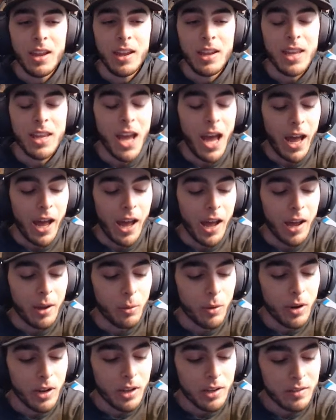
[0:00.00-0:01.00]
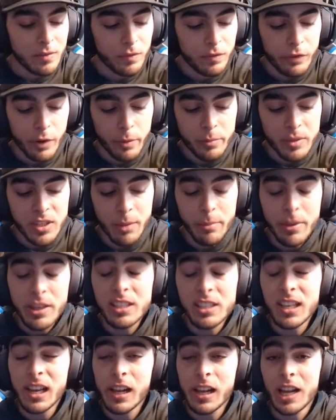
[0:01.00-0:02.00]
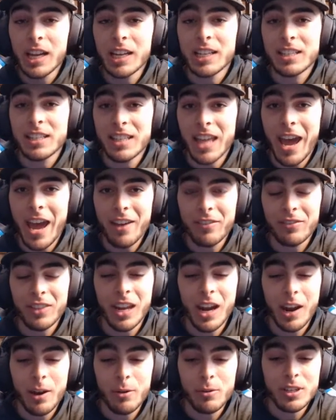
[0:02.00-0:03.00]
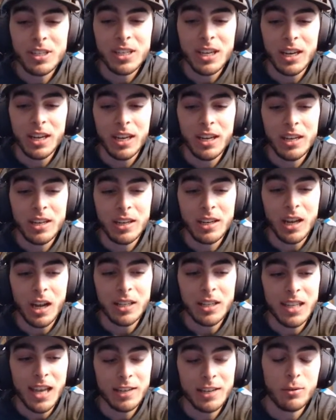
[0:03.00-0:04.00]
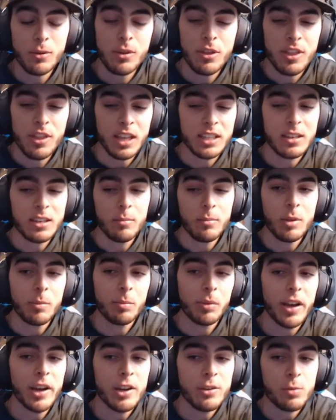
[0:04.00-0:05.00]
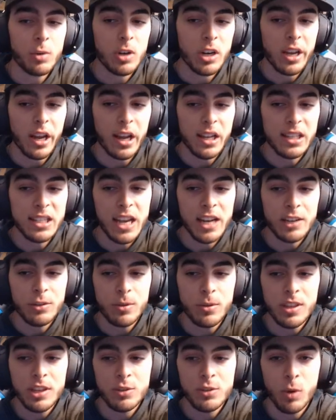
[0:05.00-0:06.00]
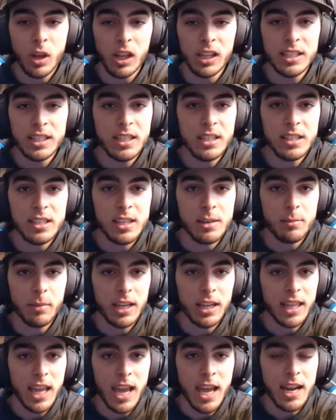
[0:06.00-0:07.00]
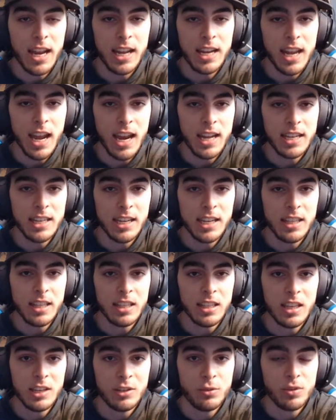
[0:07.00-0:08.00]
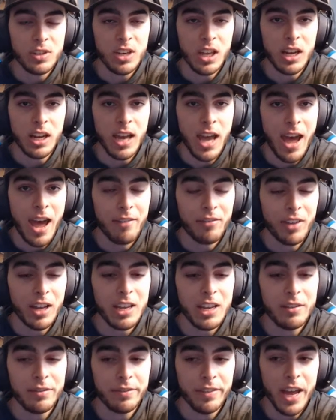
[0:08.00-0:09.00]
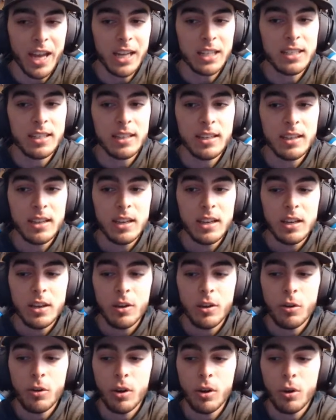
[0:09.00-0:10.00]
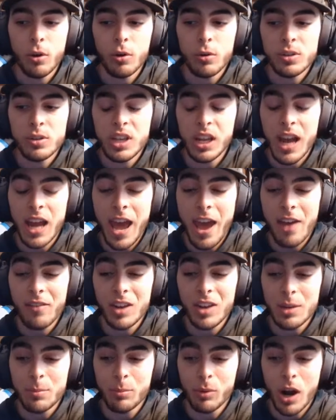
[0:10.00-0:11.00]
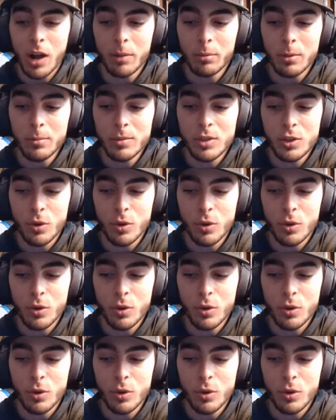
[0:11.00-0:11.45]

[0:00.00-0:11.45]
Yeah, from some of the Psionics staff that I was in contact with, that some of the players were in contact with as well, it didn't seem like they had any idea that this was going to have any effect or was going to have any problems.